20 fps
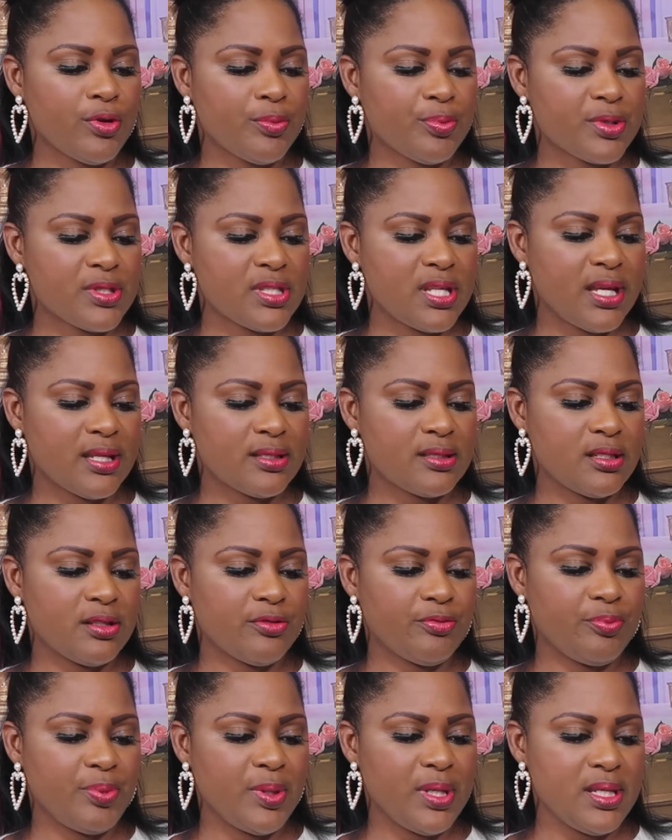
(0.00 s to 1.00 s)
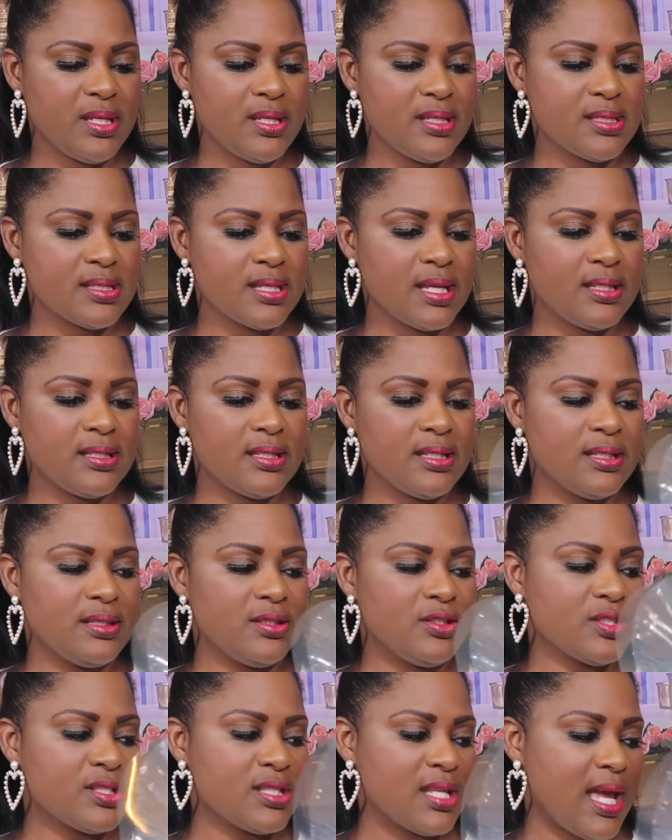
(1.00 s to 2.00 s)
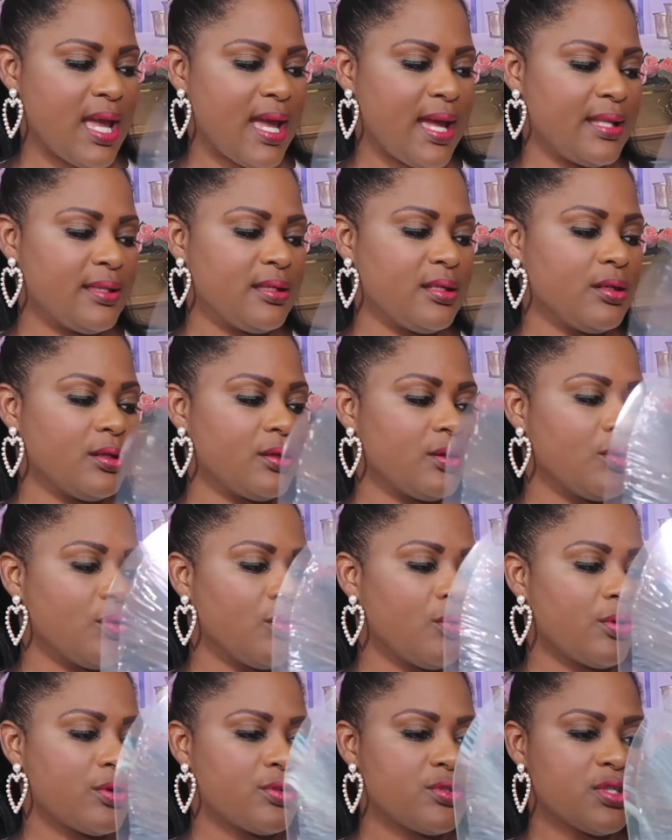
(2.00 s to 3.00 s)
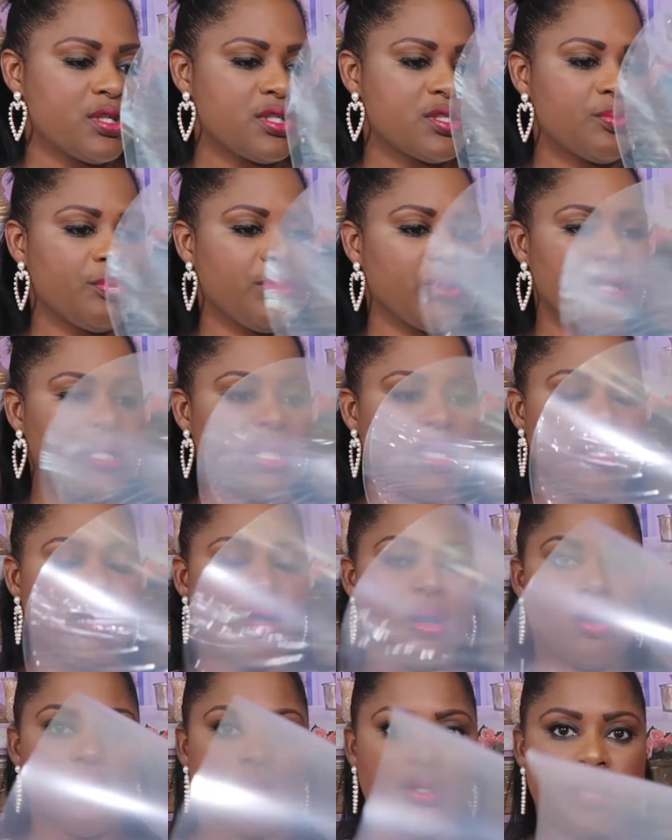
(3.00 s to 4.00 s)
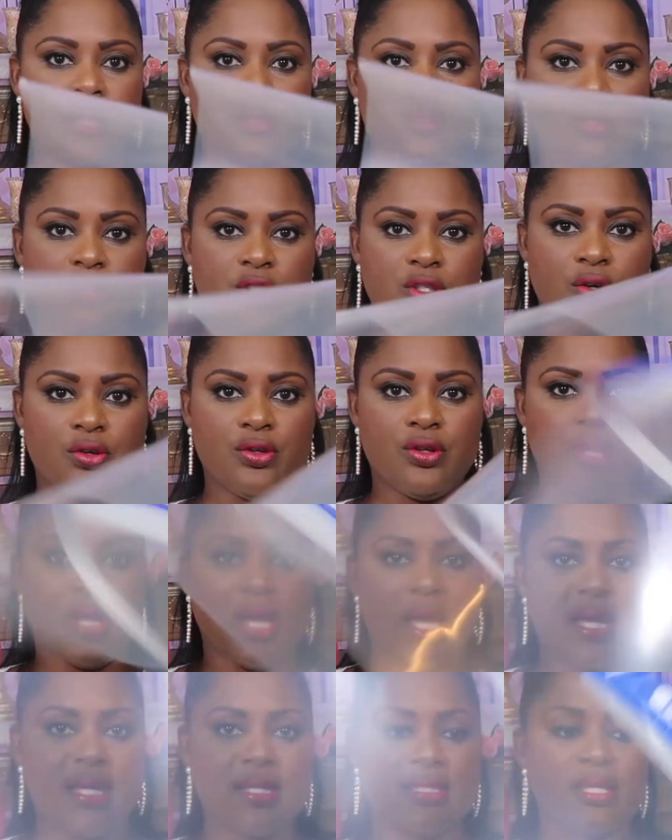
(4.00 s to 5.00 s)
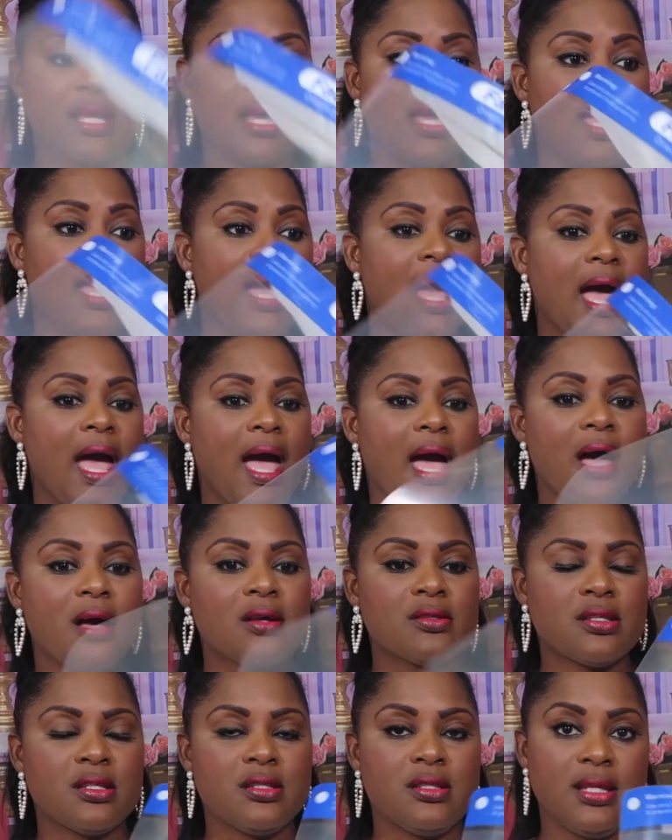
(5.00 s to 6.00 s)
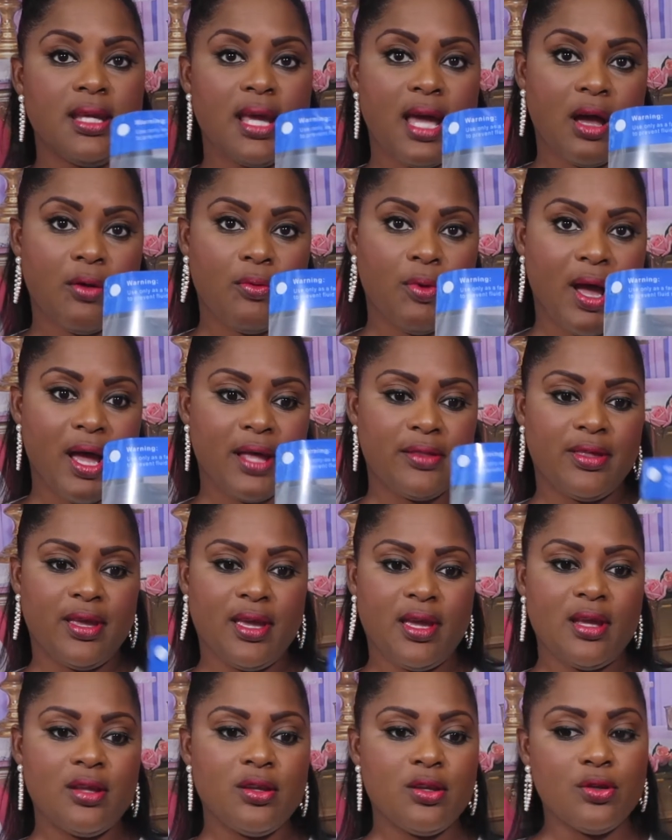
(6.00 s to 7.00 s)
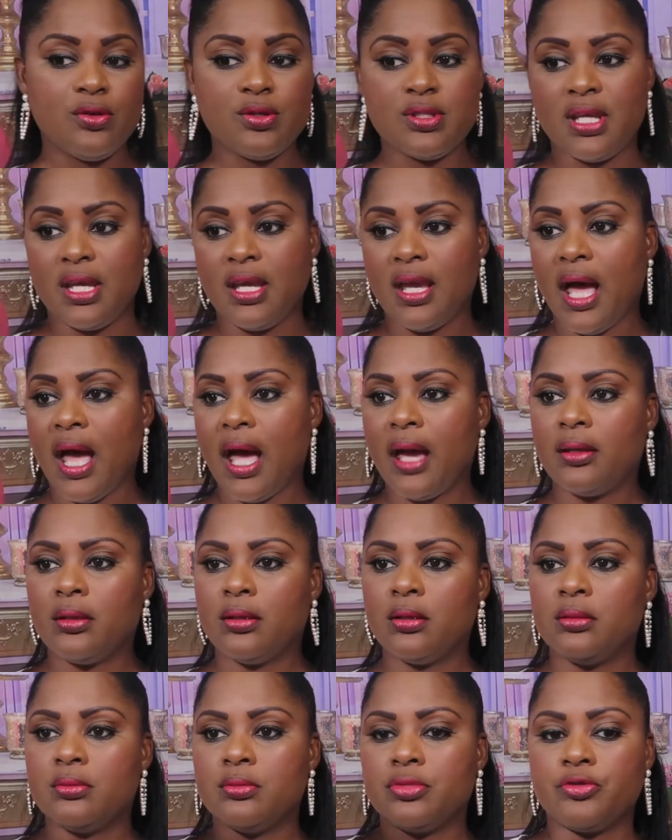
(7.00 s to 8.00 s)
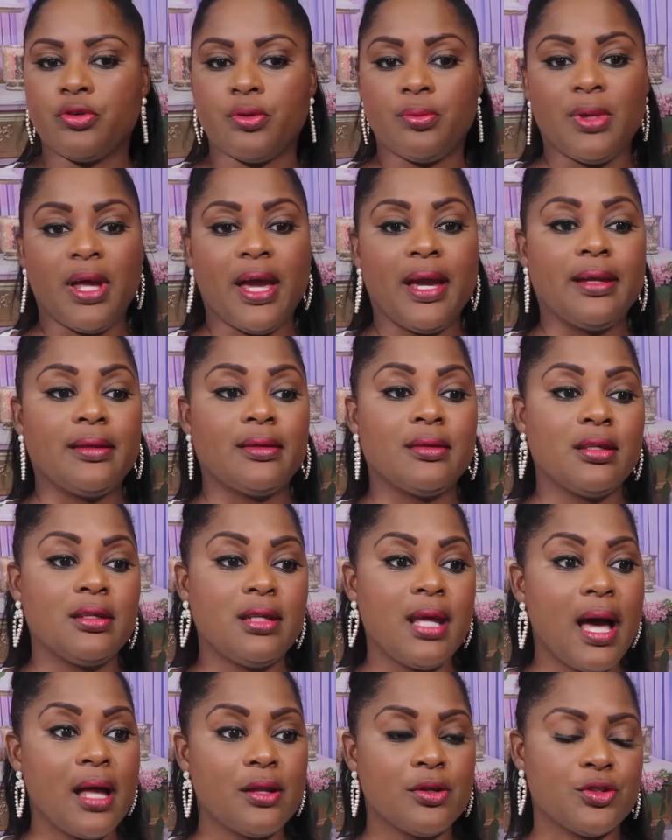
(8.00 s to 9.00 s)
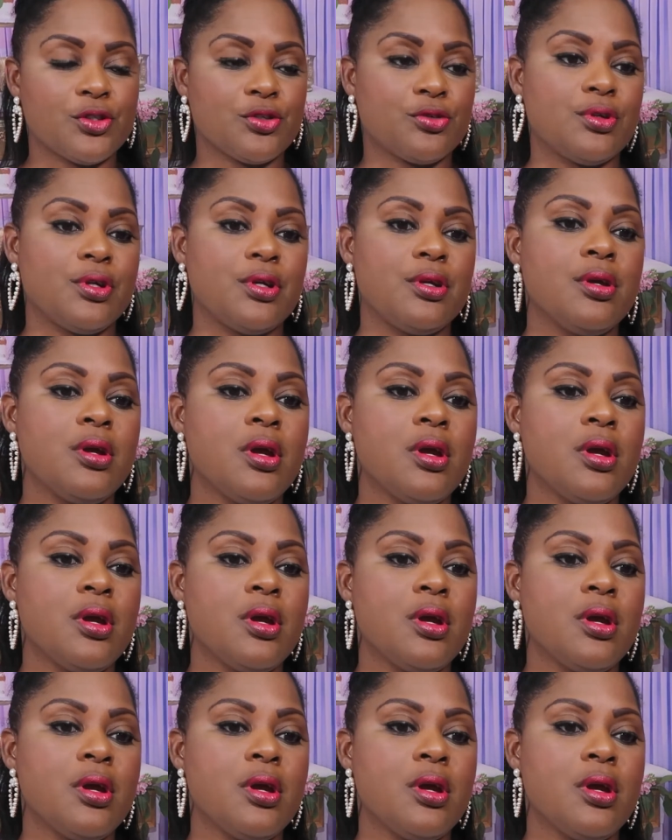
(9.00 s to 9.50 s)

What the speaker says: the protective piece and then just add the gorgeous bling on it to show you guys how to DIY that using items from like the Dollar Tree.